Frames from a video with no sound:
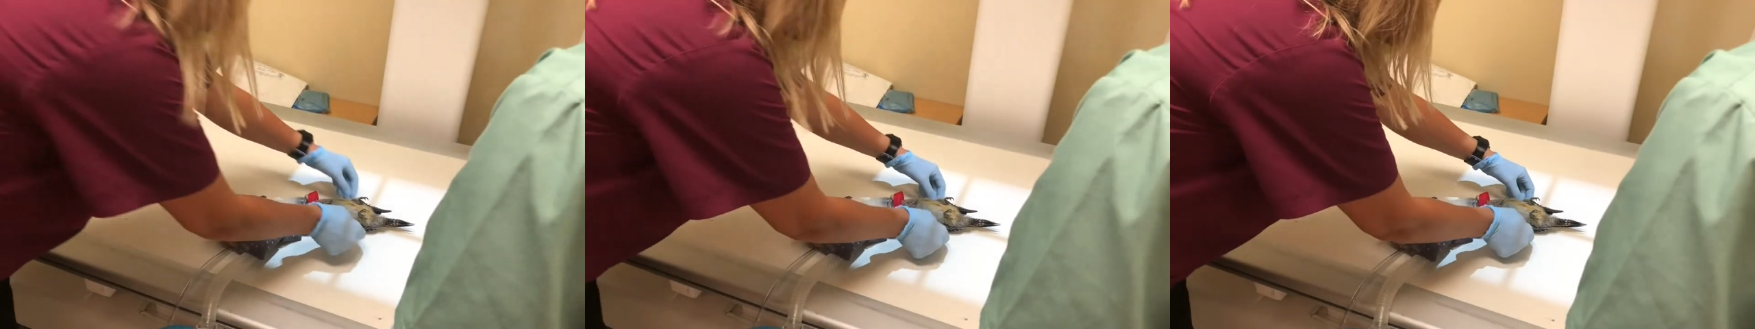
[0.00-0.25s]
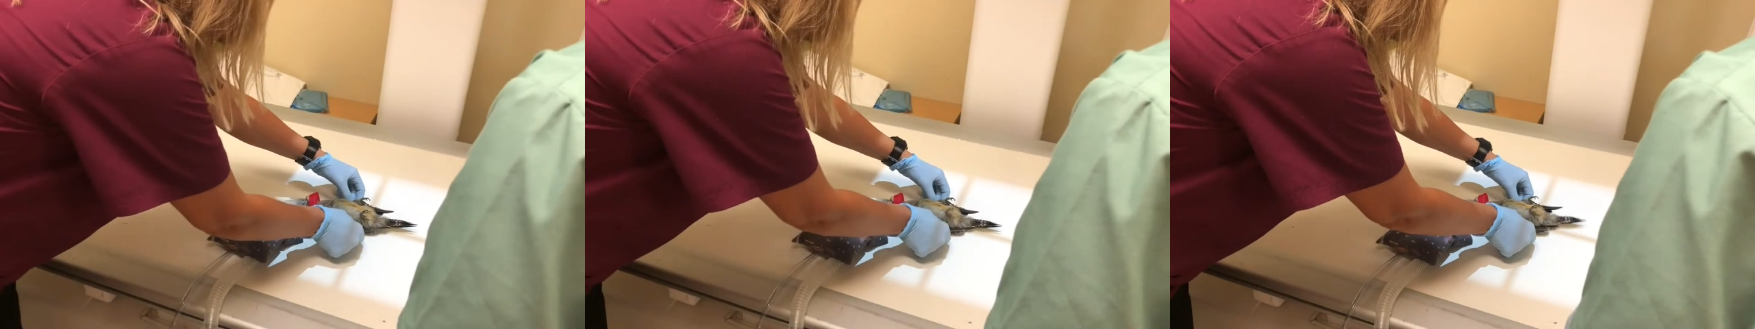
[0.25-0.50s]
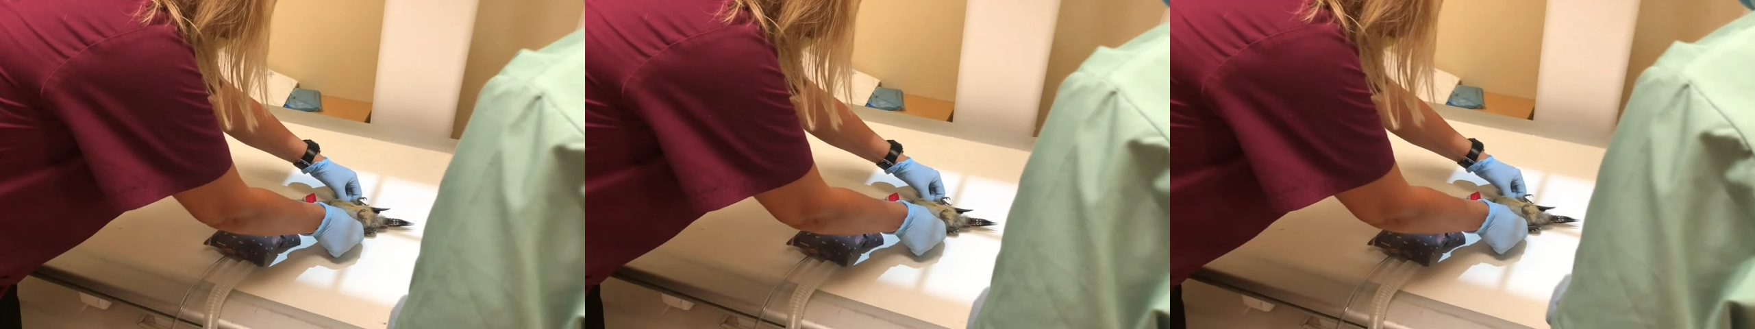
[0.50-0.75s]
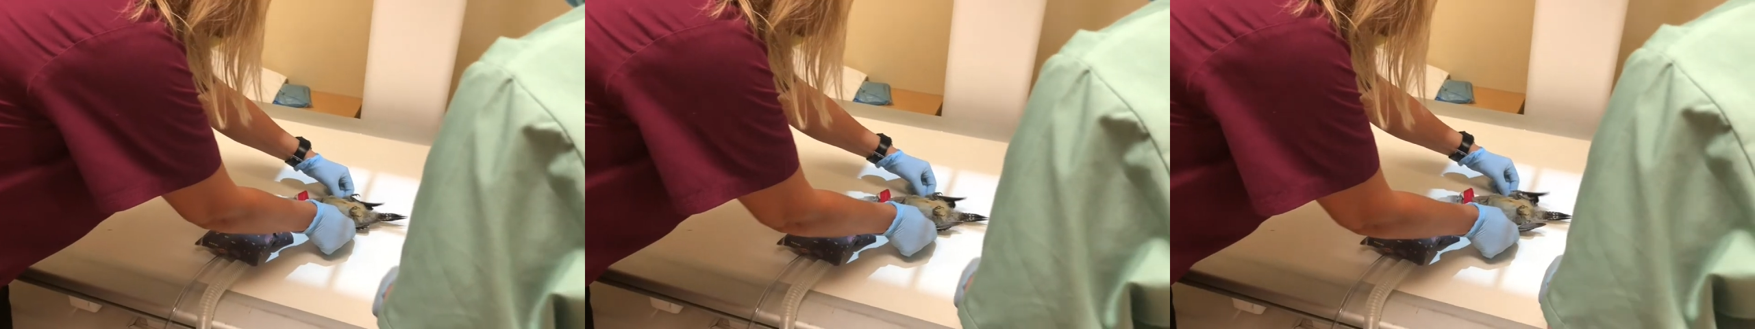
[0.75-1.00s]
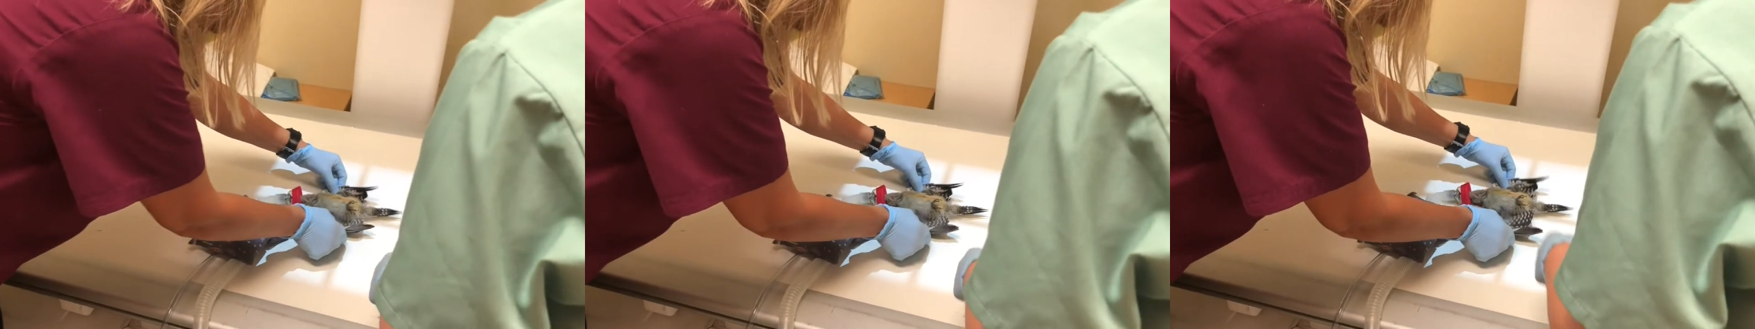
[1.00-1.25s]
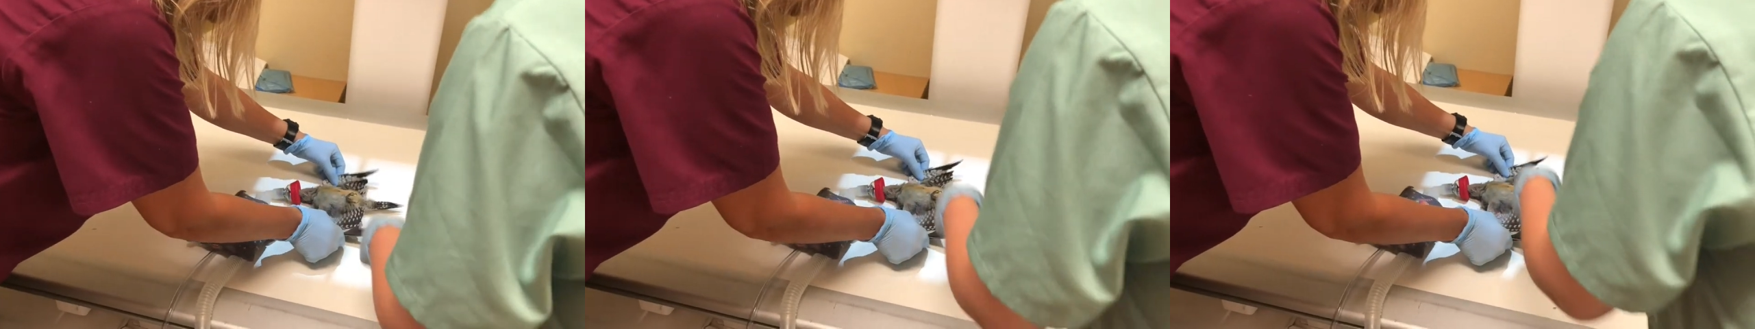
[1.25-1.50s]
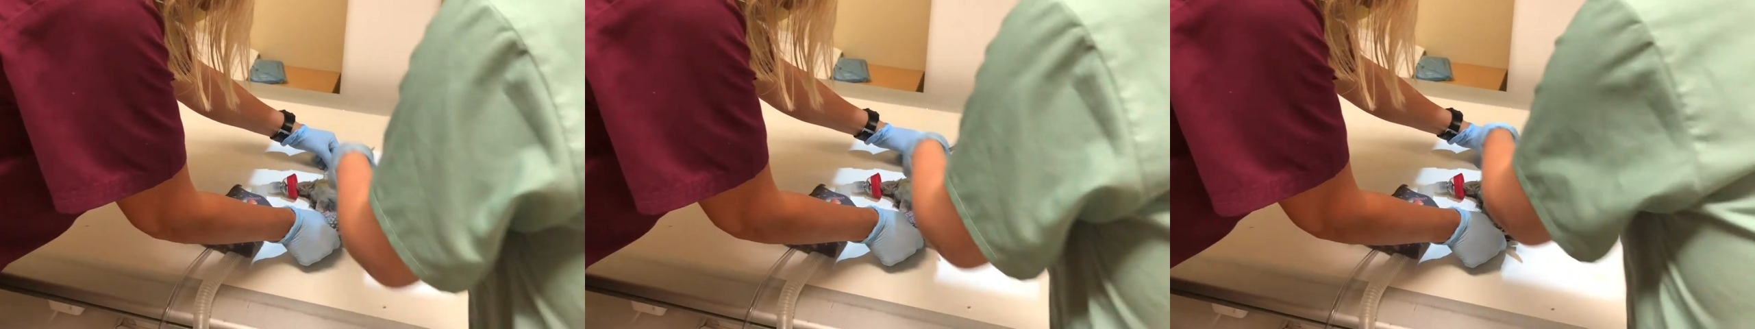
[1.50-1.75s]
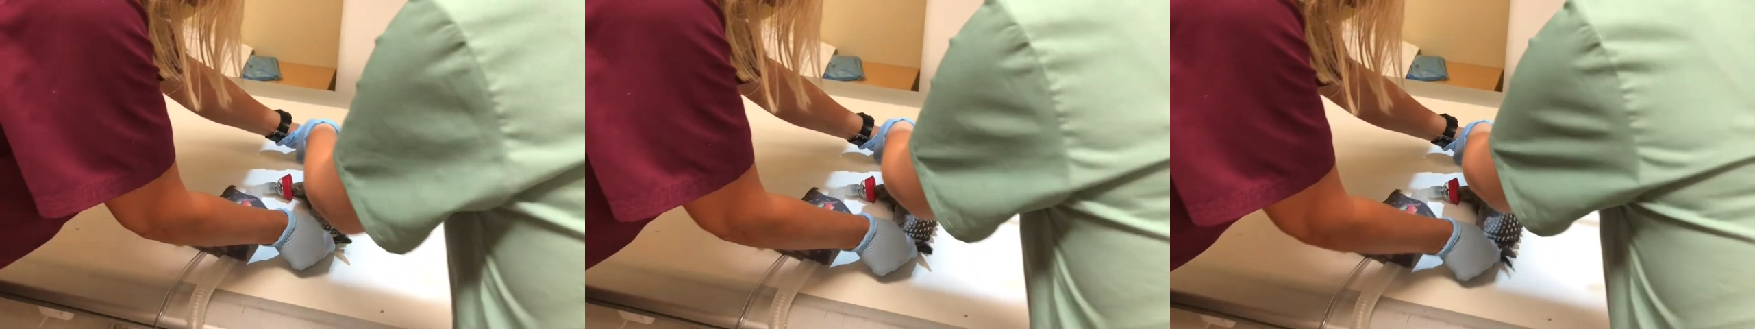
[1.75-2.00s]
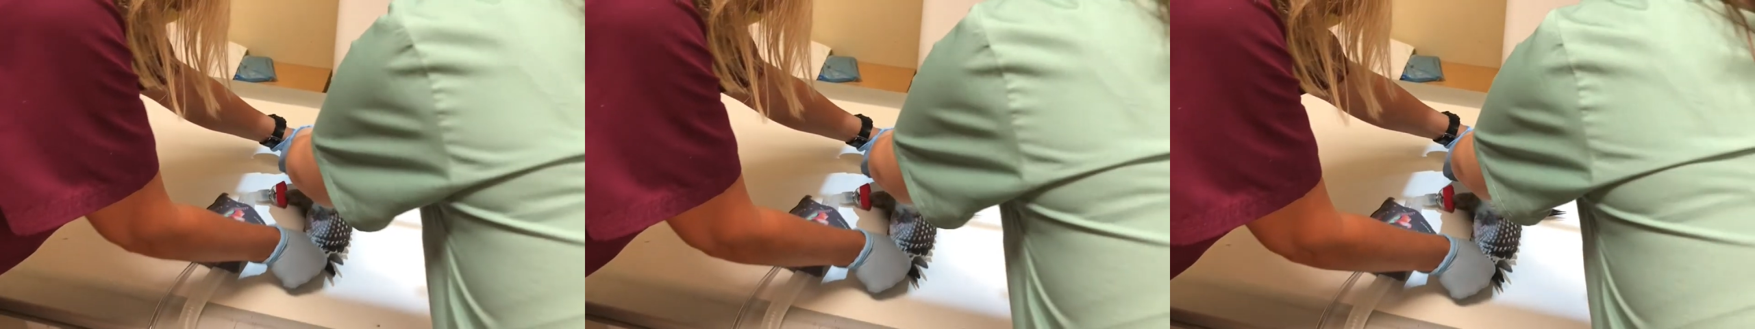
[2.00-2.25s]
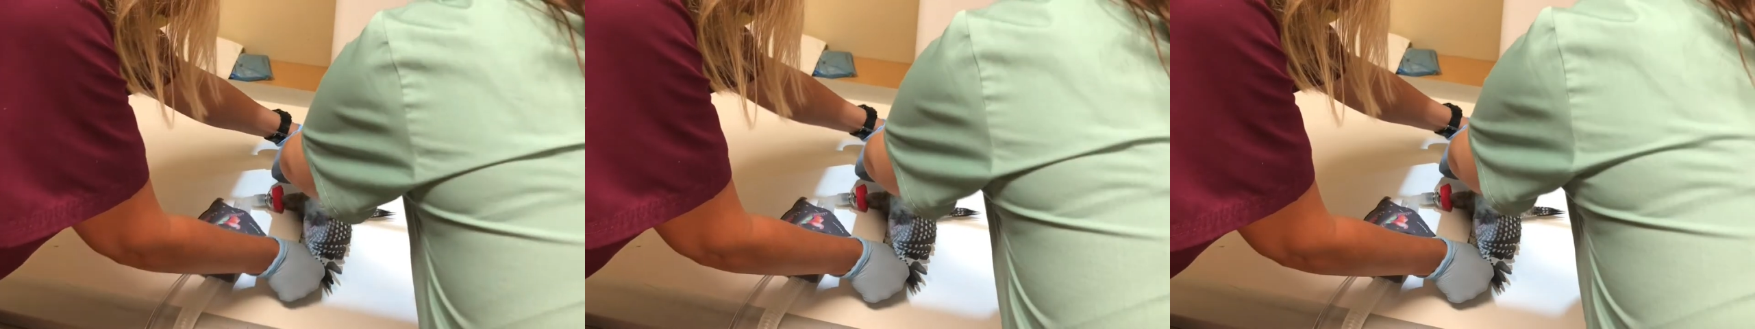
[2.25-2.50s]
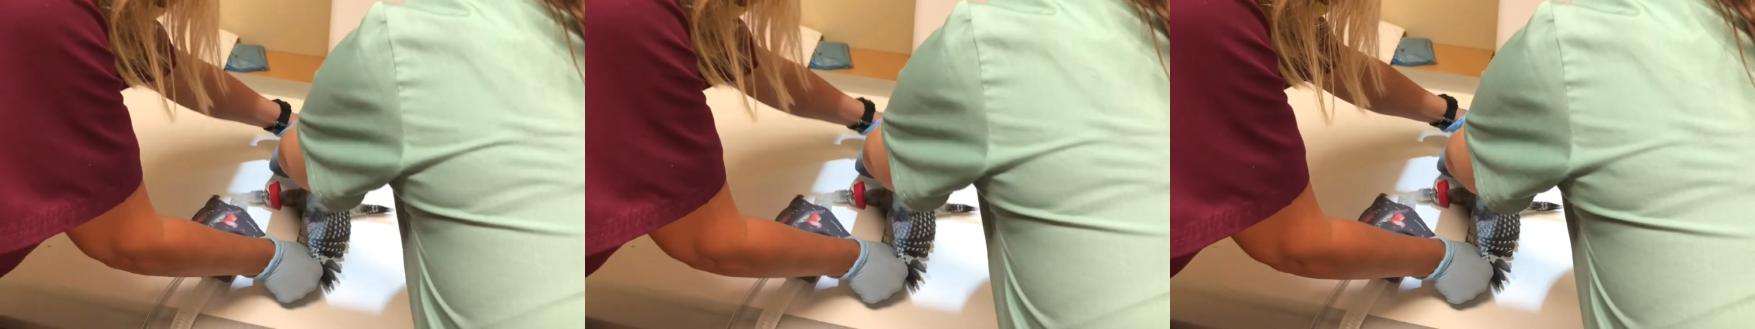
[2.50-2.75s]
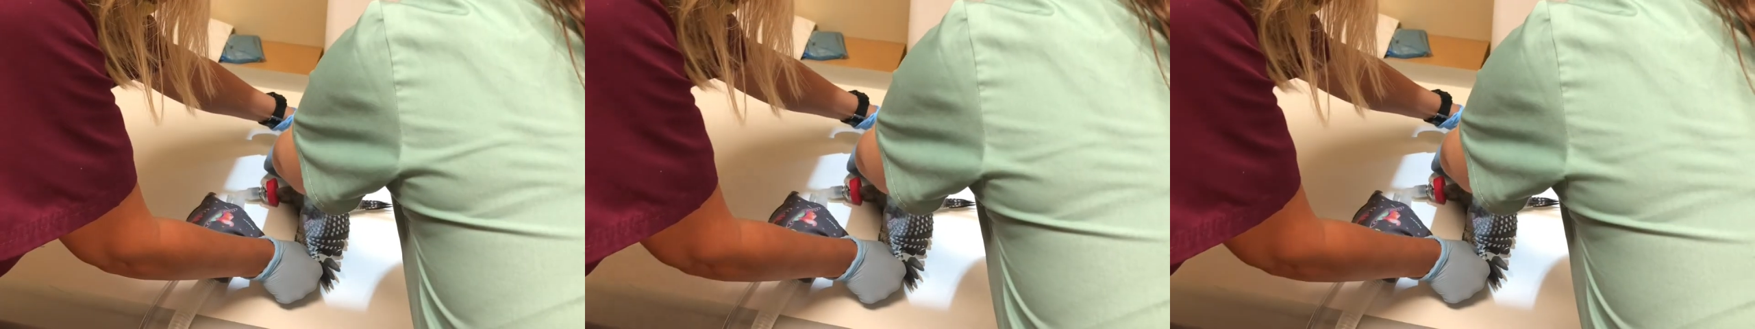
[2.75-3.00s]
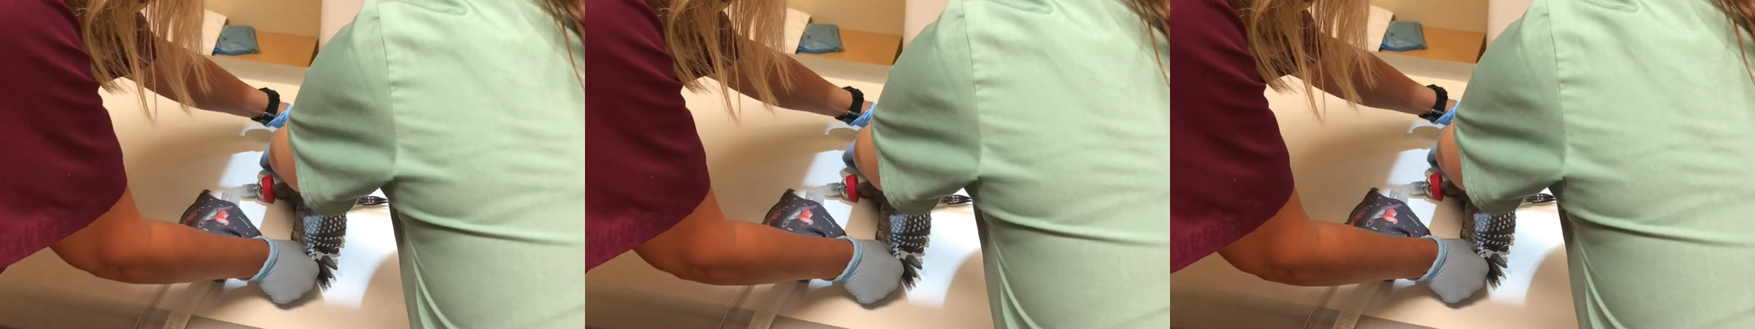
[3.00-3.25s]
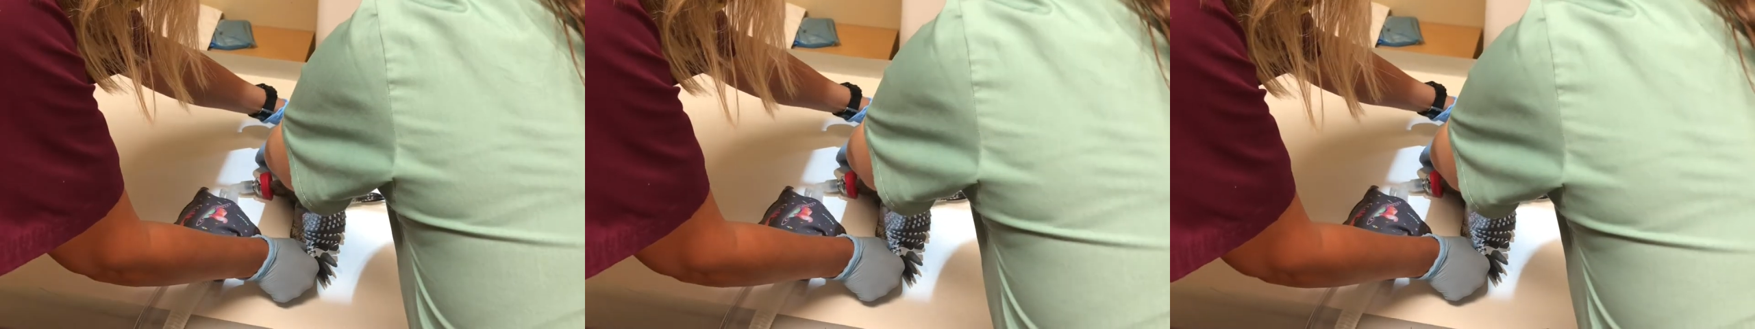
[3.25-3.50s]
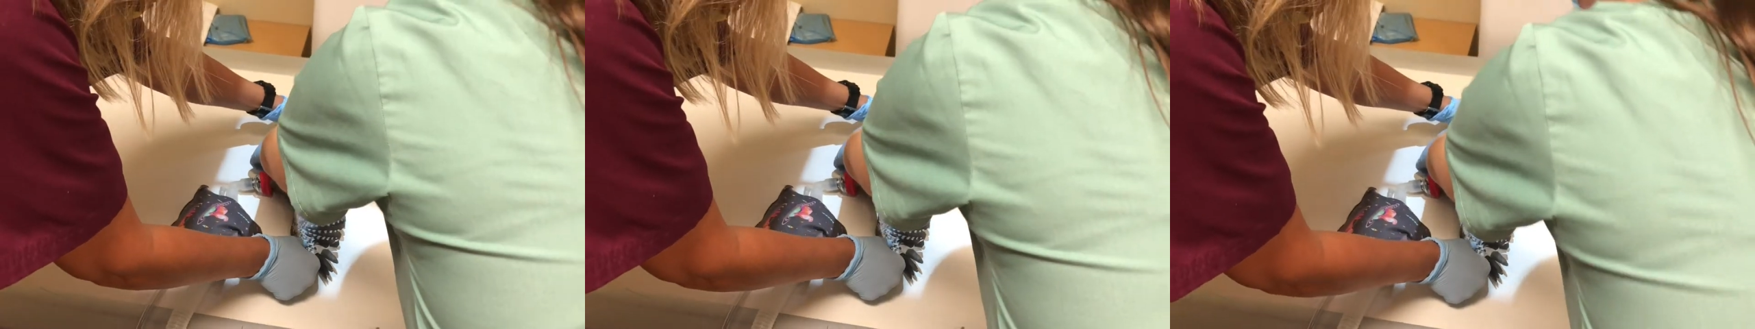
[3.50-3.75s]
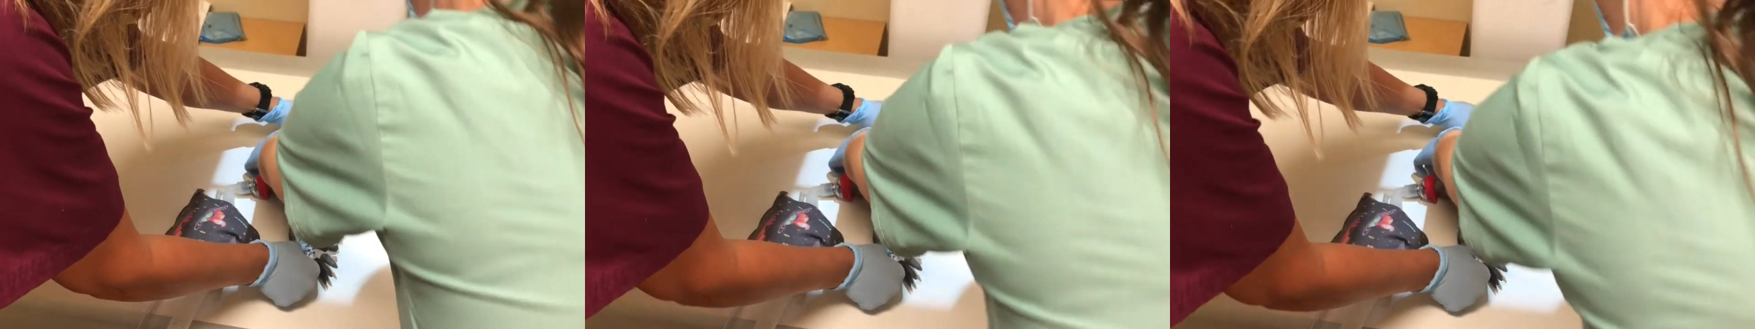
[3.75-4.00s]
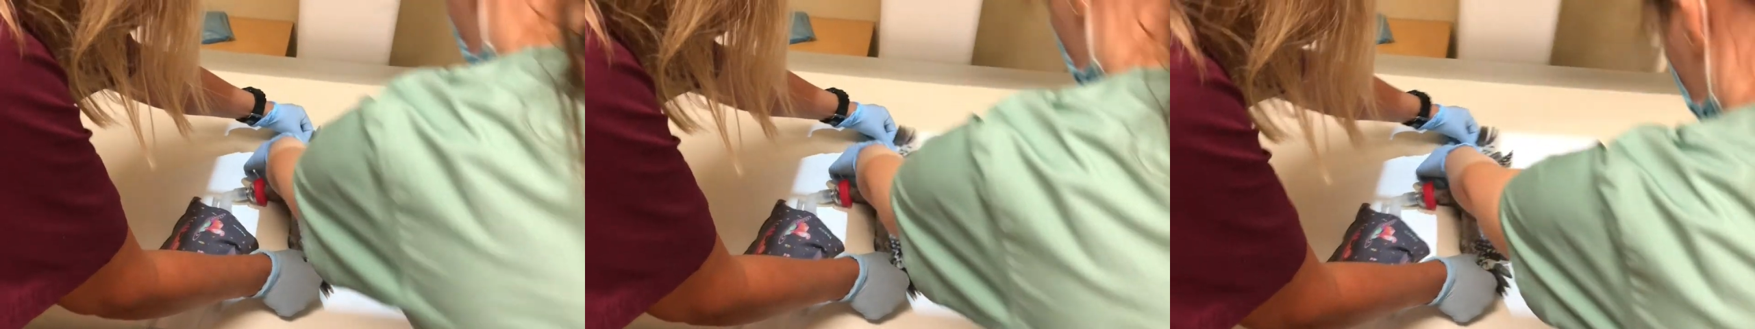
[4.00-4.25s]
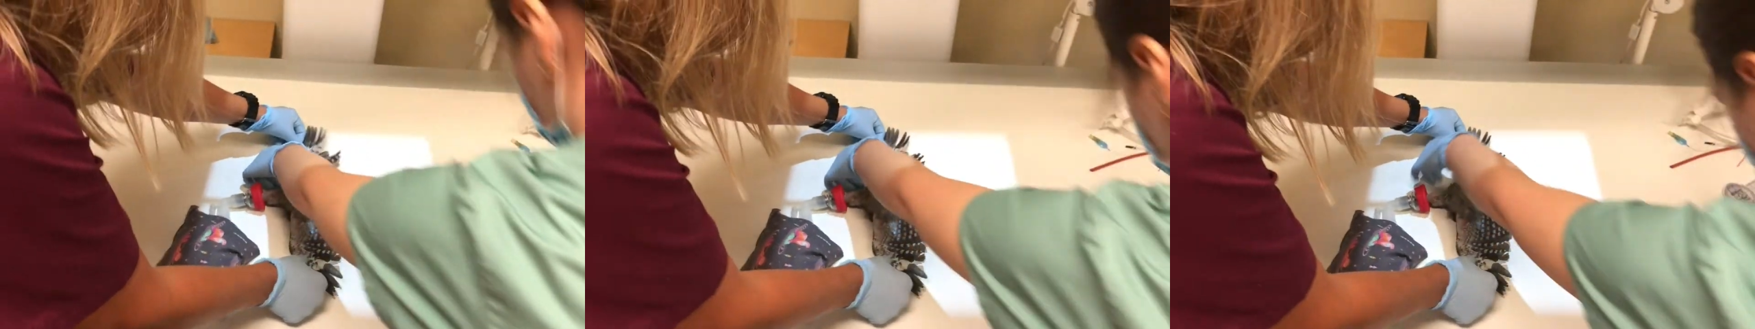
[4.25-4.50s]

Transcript: (no speaker visible)